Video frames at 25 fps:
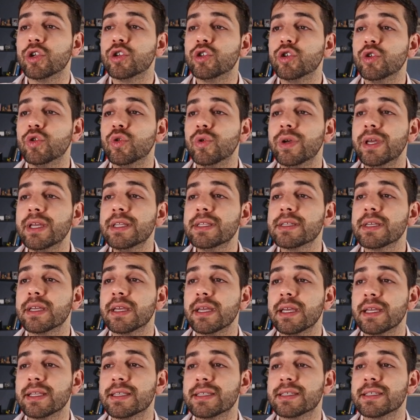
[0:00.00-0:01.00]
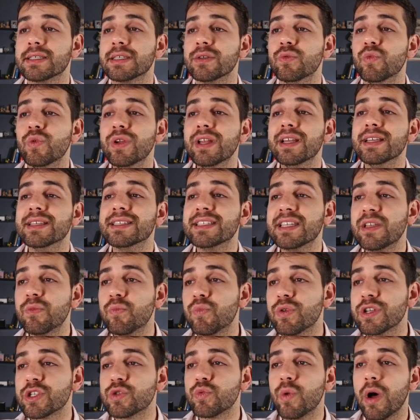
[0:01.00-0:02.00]
To do it, it's really
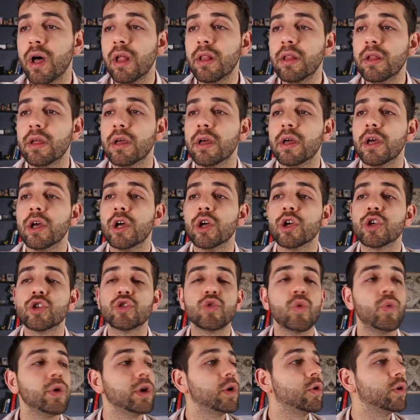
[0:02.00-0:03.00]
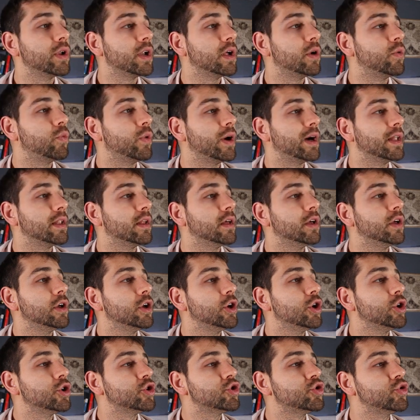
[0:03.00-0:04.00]
simple as well. So we're gonna run
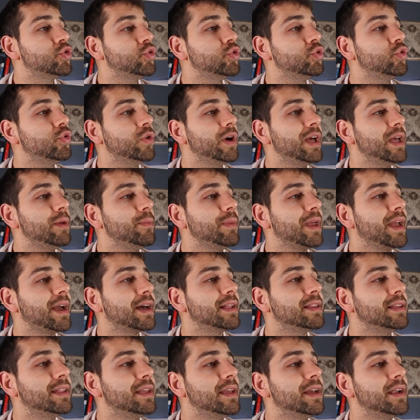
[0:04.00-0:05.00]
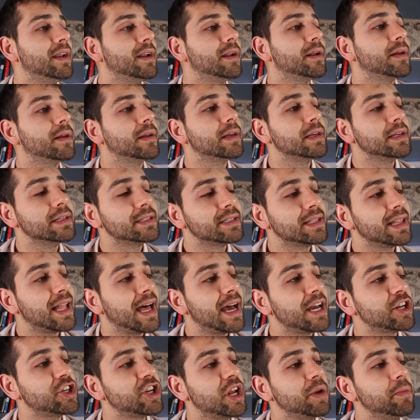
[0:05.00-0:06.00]
sudo mkdir
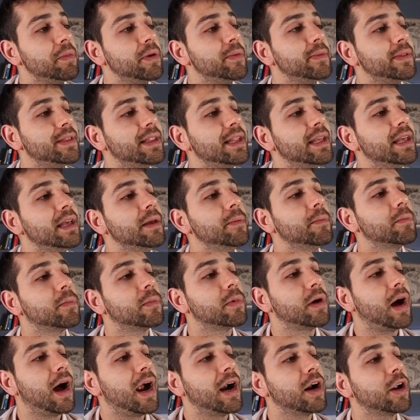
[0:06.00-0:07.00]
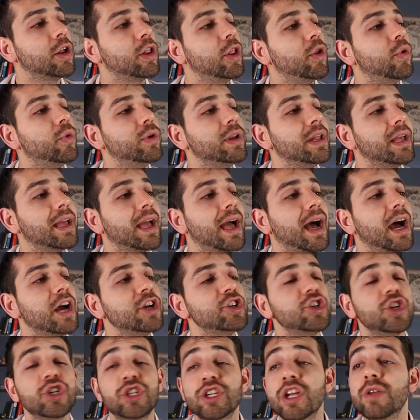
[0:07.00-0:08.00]
slash mnet rclone
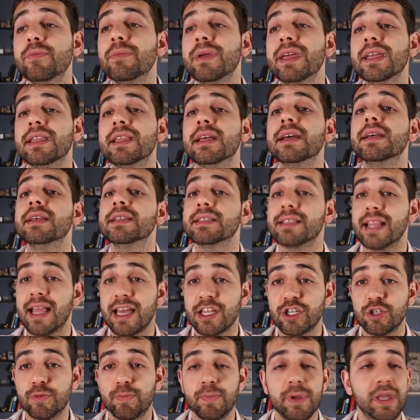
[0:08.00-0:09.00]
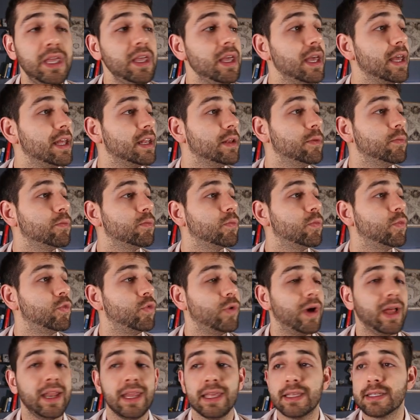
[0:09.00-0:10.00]
cache gmid slash p and
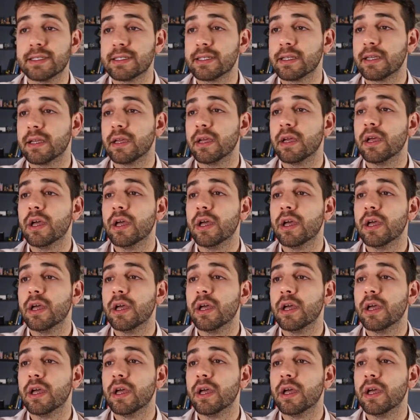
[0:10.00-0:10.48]
run it.